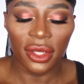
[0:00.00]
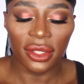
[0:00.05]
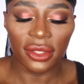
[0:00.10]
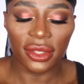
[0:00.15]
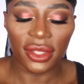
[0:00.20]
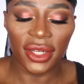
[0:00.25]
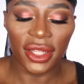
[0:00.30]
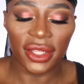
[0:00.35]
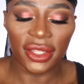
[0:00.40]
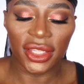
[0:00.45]

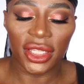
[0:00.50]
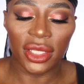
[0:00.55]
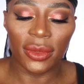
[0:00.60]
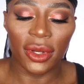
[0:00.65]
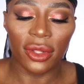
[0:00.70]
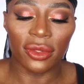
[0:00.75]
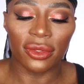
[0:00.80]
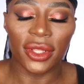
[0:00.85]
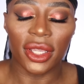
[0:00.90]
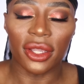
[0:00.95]
So let's see
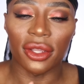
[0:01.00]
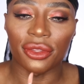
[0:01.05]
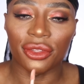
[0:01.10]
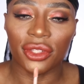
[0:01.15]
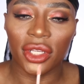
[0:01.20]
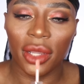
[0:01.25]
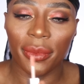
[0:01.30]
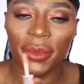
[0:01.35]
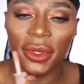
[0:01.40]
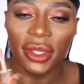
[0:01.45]
what it looks like on
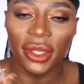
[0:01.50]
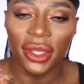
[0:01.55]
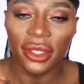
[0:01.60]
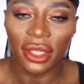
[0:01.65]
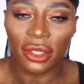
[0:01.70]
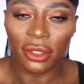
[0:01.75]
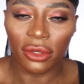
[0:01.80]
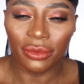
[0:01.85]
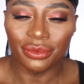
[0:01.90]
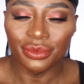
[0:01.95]
top, because
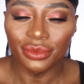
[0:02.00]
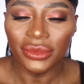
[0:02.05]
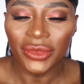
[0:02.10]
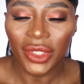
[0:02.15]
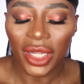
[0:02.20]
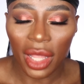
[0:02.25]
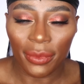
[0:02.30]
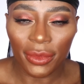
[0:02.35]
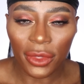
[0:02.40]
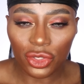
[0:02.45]
I'm
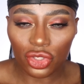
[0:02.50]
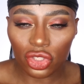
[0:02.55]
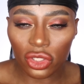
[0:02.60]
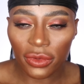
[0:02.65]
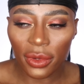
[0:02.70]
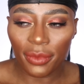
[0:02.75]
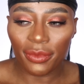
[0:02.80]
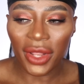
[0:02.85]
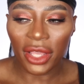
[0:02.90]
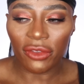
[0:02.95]
not sure
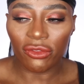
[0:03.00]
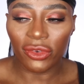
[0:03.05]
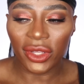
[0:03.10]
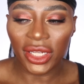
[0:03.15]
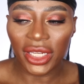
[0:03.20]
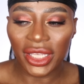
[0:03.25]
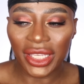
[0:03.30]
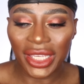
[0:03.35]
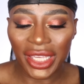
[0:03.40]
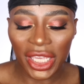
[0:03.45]
if I'm like
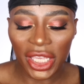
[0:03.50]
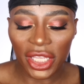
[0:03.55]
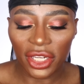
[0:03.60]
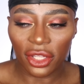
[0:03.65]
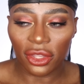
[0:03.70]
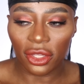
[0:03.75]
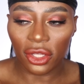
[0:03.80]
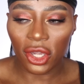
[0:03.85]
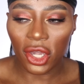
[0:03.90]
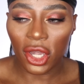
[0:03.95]
really keen
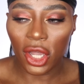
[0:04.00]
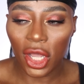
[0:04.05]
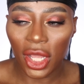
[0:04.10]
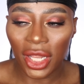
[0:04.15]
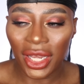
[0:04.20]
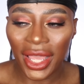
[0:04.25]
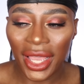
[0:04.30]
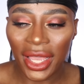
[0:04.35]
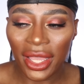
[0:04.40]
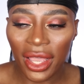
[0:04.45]
on the
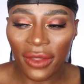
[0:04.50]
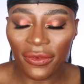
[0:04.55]
color.